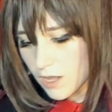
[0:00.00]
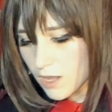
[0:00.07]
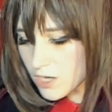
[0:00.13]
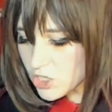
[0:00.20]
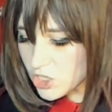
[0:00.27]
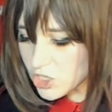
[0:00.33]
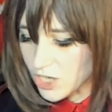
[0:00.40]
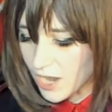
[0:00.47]

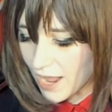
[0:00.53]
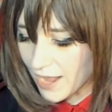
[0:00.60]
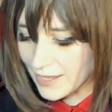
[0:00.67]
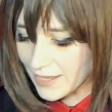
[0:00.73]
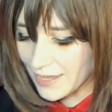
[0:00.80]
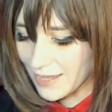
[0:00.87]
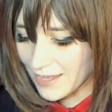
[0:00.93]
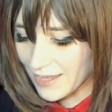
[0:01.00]

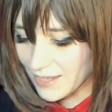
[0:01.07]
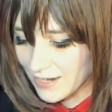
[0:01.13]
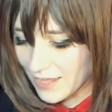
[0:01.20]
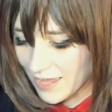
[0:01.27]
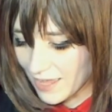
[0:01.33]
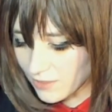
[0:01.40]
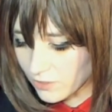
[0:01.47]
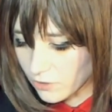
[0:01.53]
jacket. It
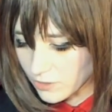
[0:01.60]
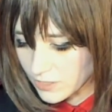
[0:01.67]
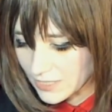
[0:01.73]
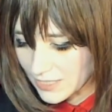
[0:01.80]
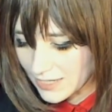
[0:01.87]
looks like